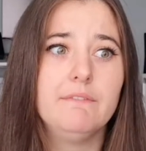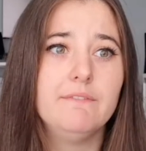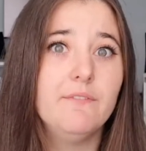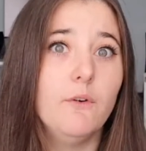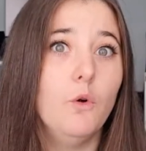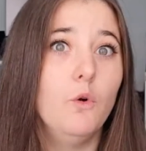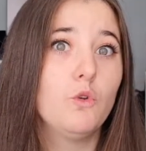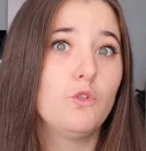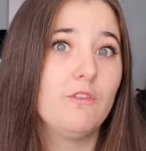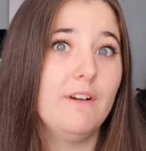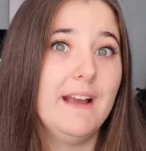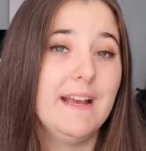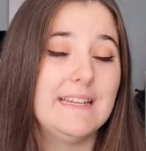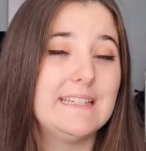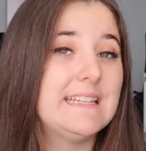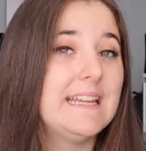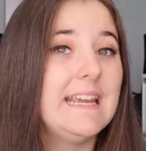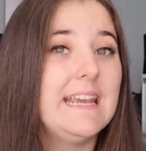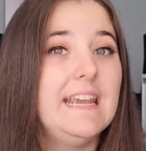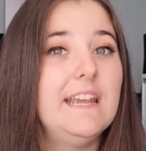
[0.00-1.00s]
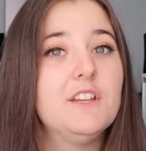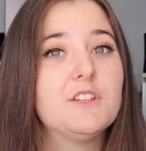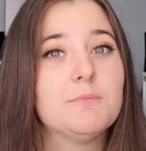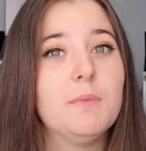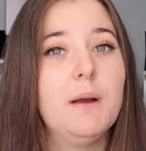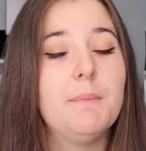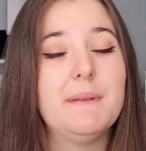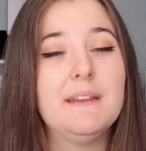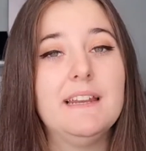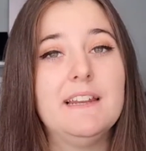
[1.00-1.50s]
£4,000 each,
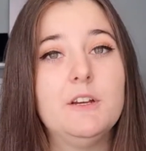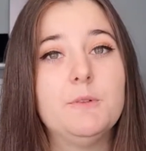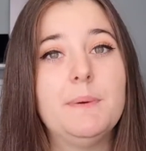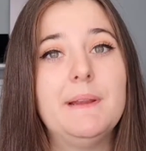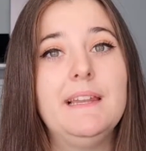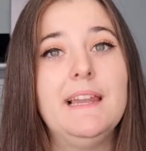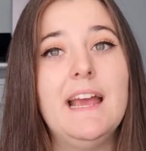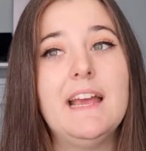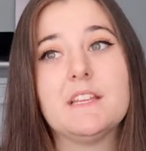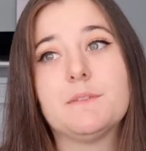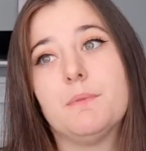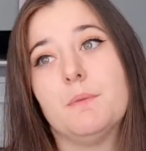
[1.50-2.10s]
might have been a little bit less,